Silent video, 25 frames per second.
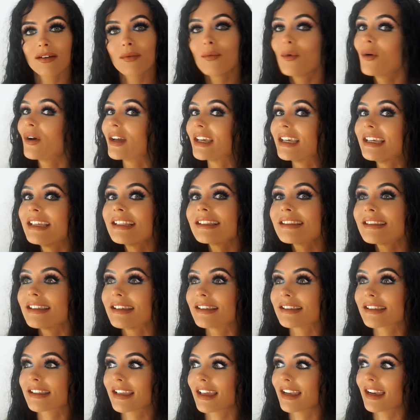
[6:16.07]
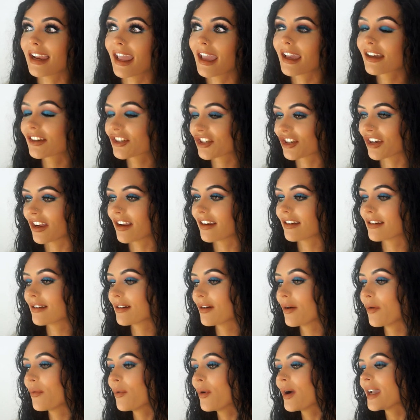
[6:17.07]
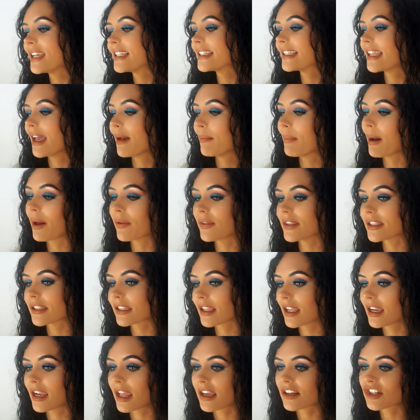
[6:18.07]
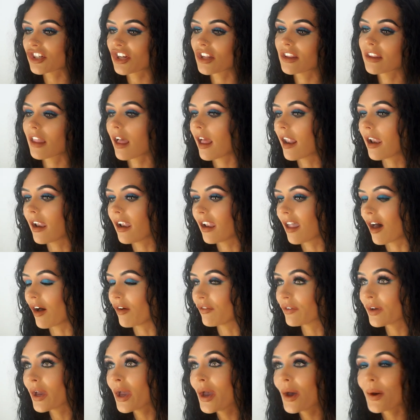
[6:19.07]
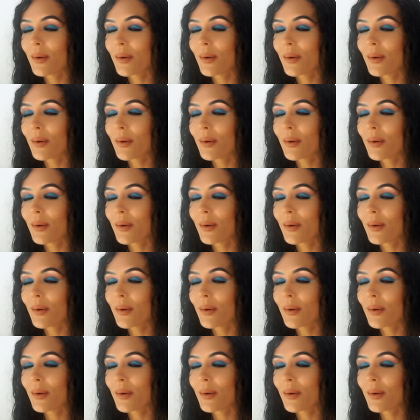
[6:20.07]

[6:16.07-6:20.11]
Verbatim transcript: What is this connection? What is it about this connection that I love?